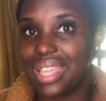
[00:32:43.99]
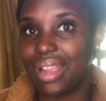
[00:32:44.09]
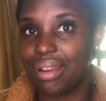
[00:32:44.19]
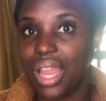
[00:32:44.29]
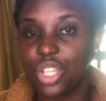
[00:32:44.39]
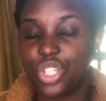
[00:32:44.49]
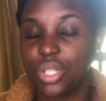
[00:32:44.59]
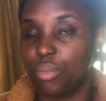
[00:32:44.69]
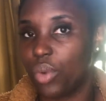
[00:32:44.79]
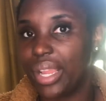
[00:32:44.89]
acknowledge
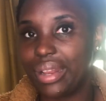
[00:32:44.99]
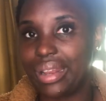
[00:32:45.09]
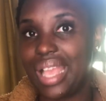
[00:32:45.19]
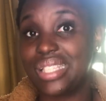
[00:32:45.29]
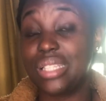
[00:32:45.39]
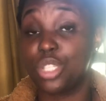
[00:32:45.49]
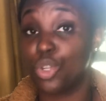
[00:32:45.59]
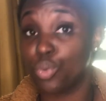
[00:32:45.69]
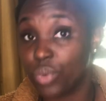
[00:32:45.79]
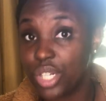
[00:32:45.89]
them, recognize them,
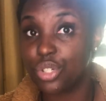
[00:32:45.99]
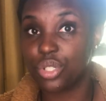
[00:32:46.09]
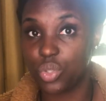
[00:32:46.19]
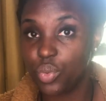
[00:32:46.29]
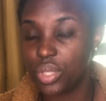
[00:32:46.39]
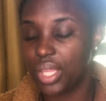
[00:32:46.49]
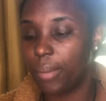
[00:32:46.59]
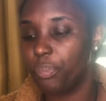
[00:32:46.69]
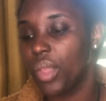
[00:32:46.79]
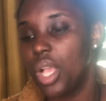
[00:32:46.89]
surrender to them